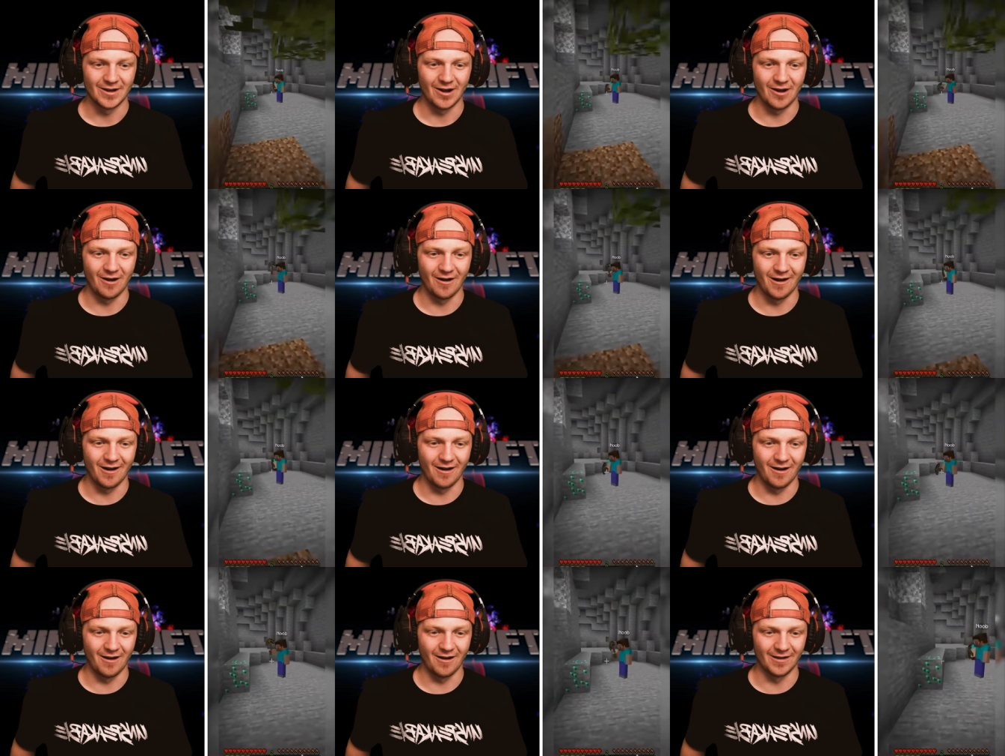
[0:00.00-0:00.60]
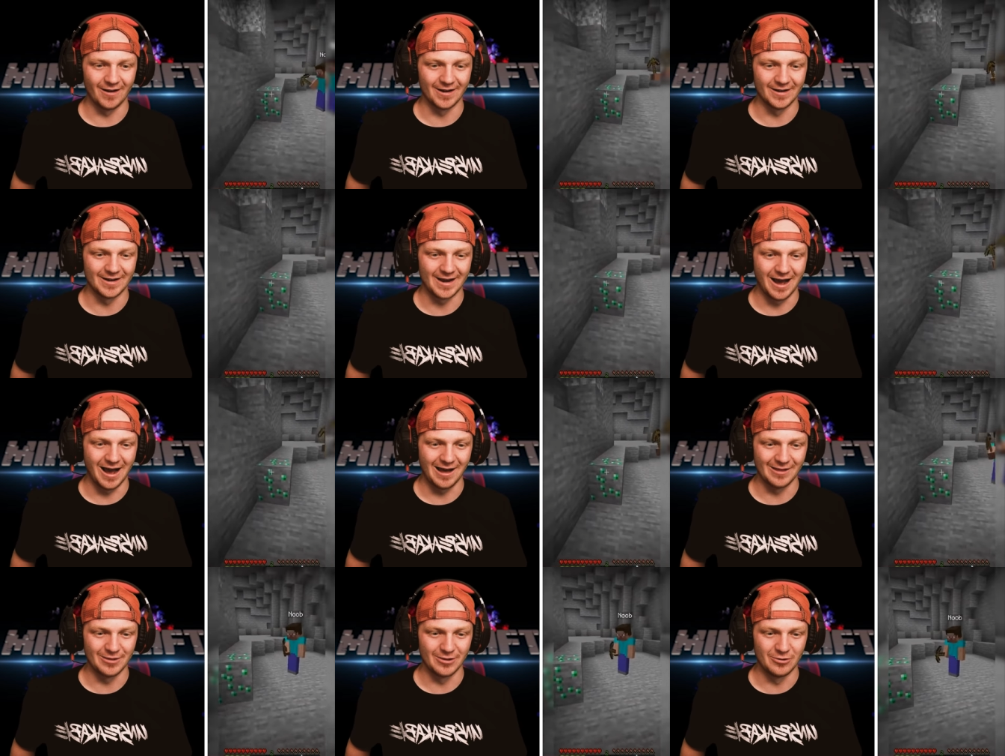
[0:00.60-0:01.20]
Oh,
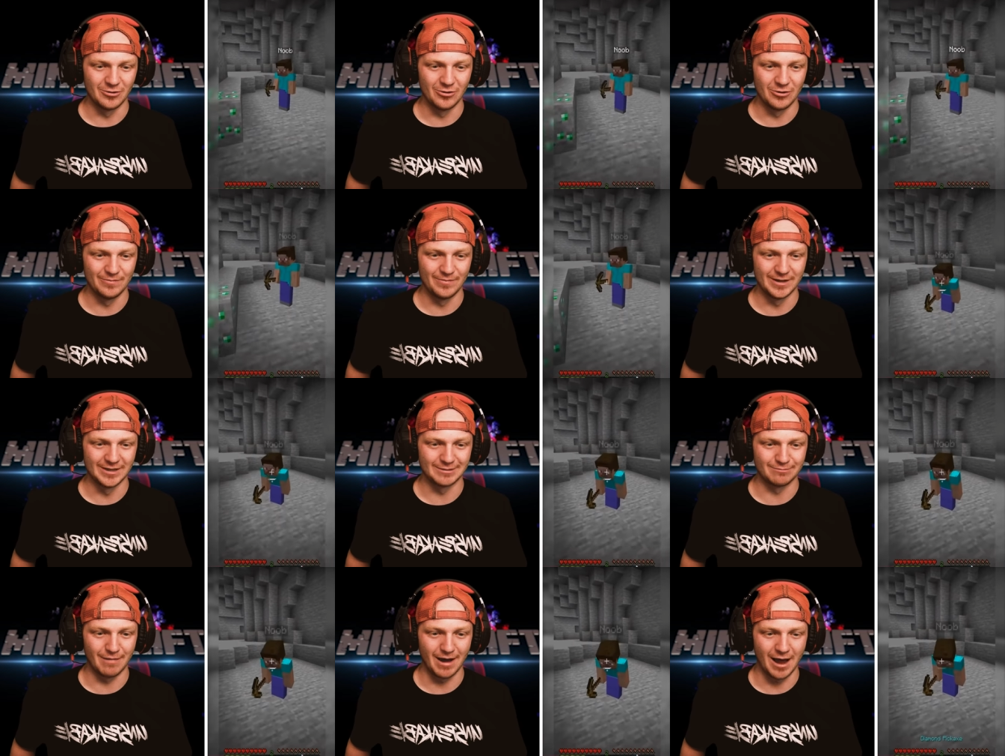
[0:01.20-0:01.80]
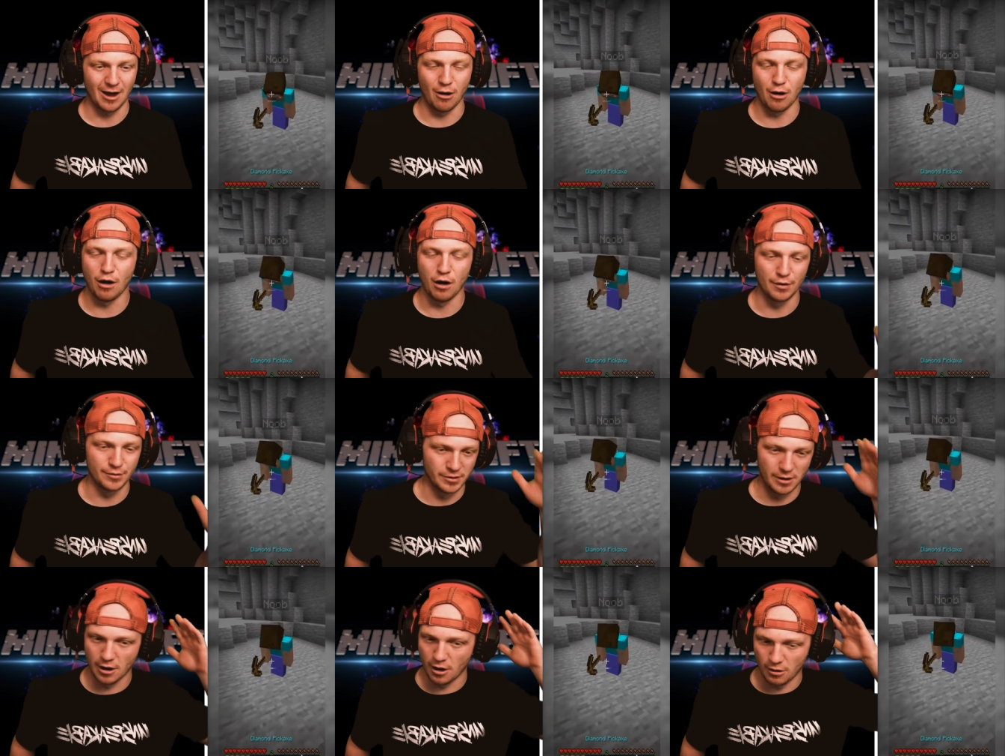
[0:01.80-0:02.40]
now the noob is my, oh,
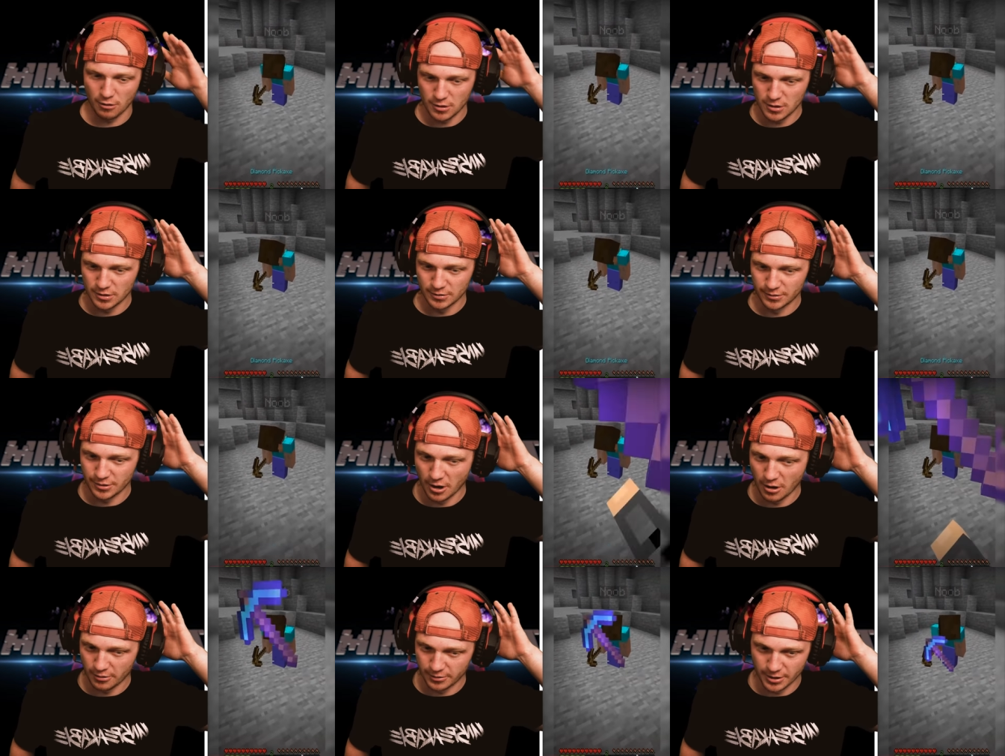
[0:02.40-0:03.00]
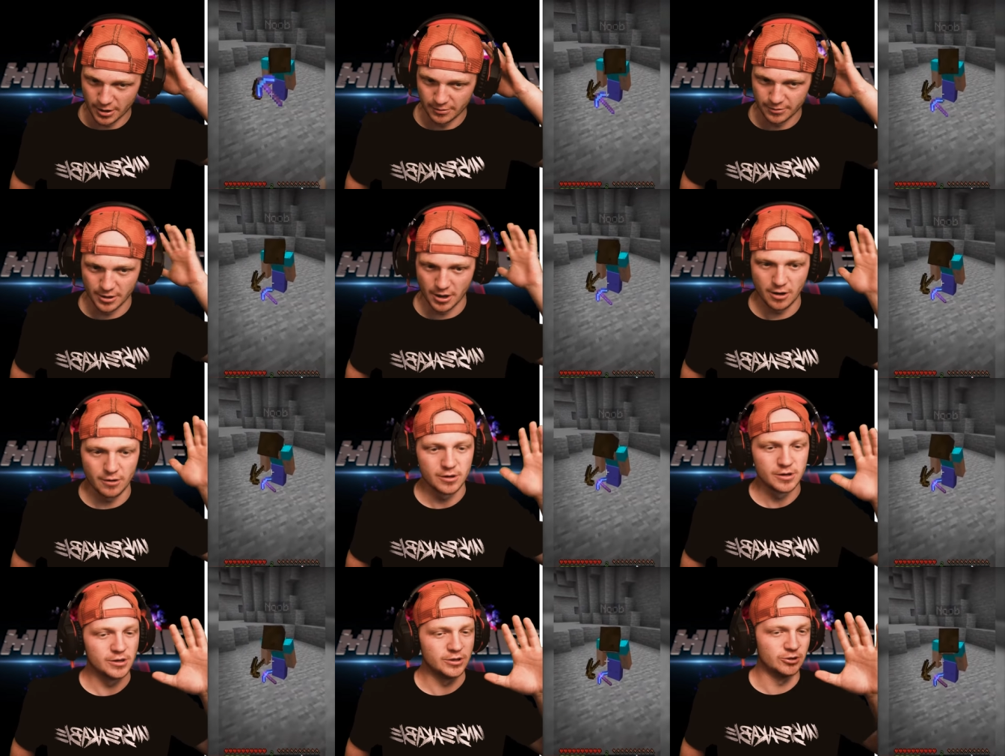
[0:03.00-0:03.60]
no, no, no,
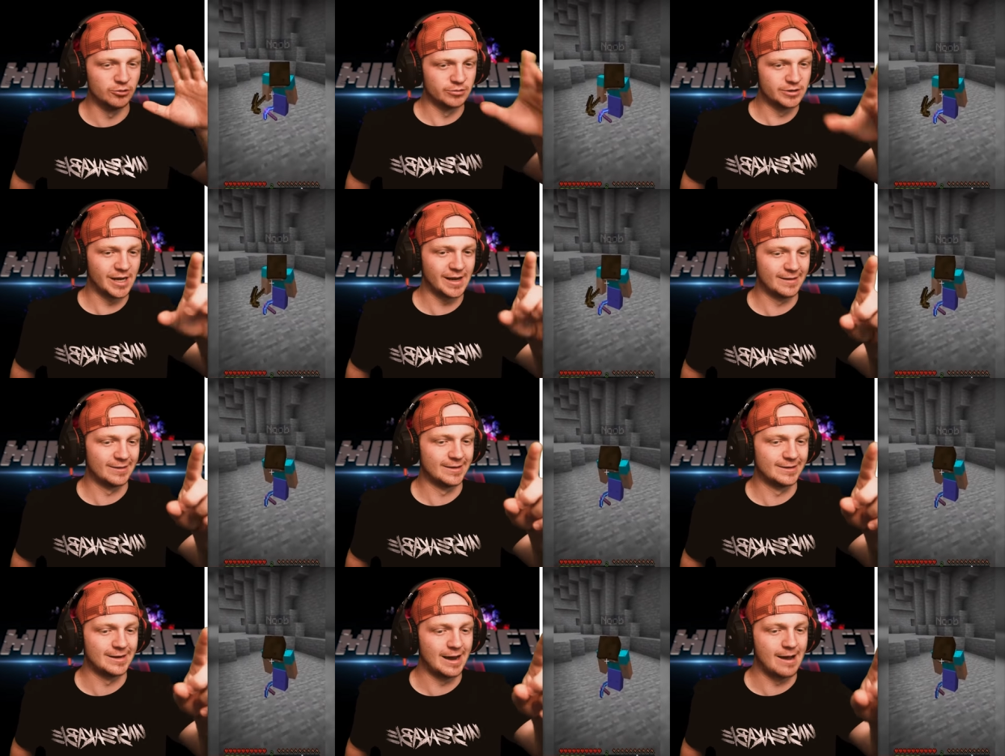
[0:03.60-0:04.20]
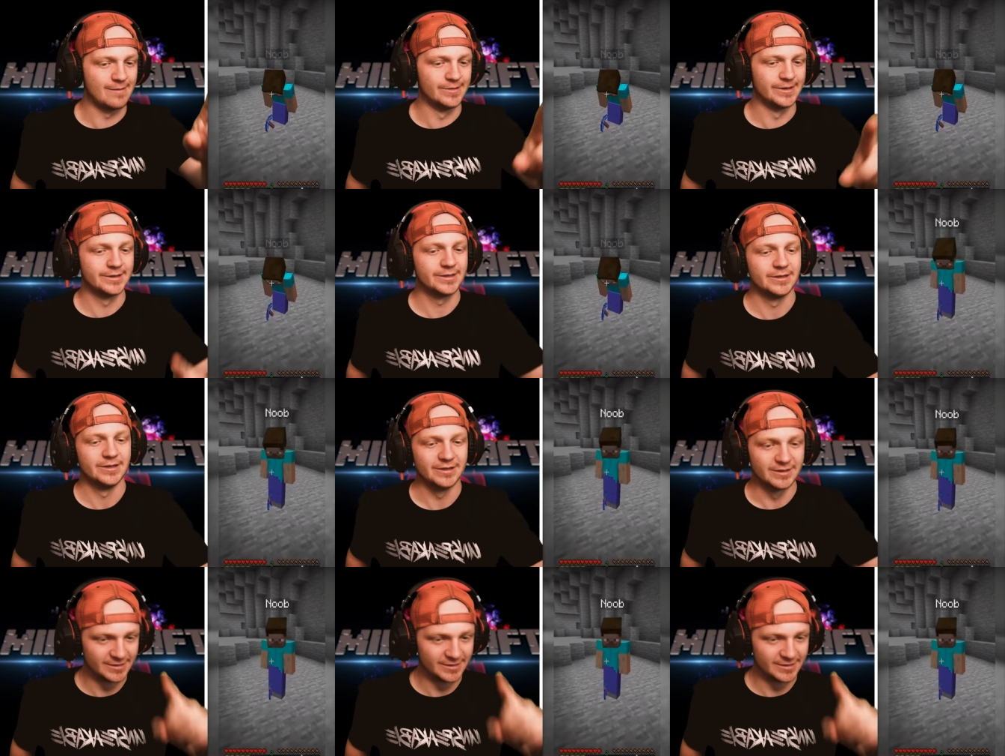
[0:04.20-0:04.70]
no. You take the diamond.